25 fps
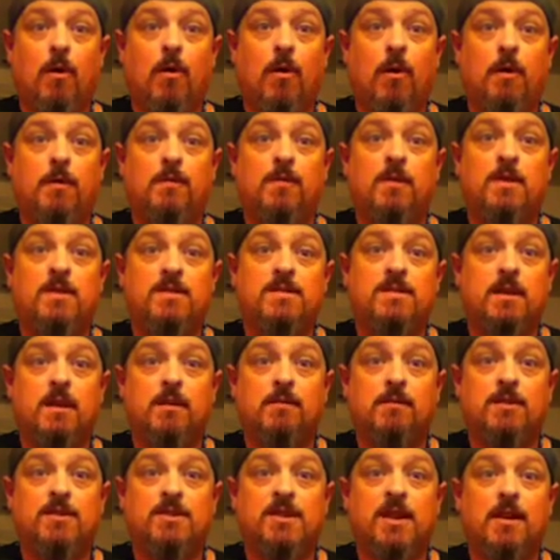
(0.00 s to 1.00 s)
on the
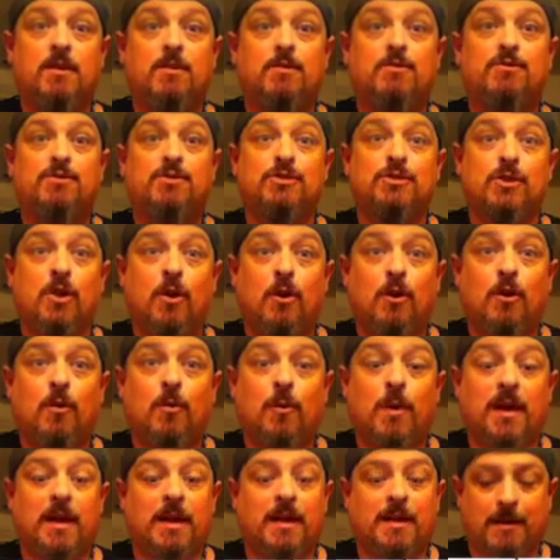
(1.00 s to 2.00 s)
Discovery Channel's Shark
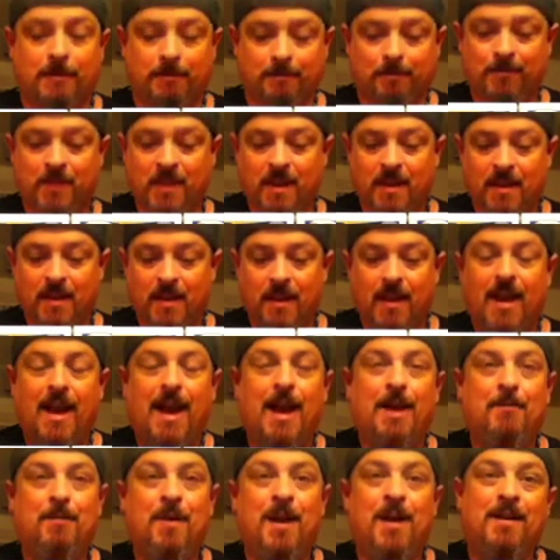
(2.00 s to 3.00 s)
Week.
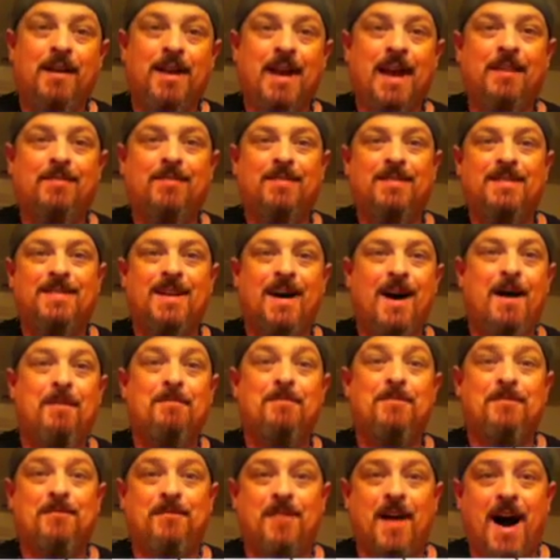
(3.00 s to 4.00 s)
And rounding out the
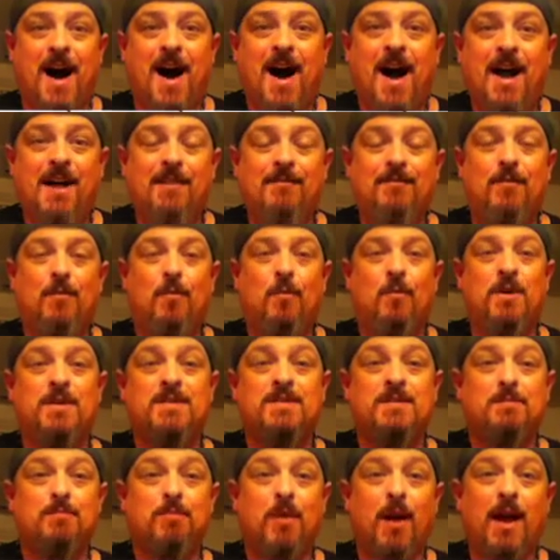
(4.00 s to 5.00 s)
top 5
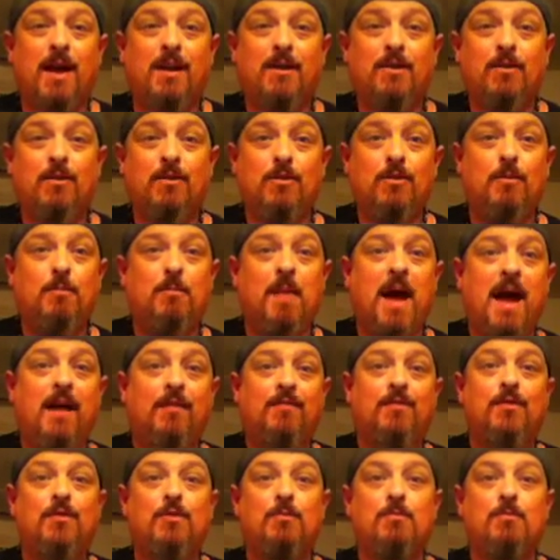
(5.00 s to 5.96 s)
was the brand new Matthew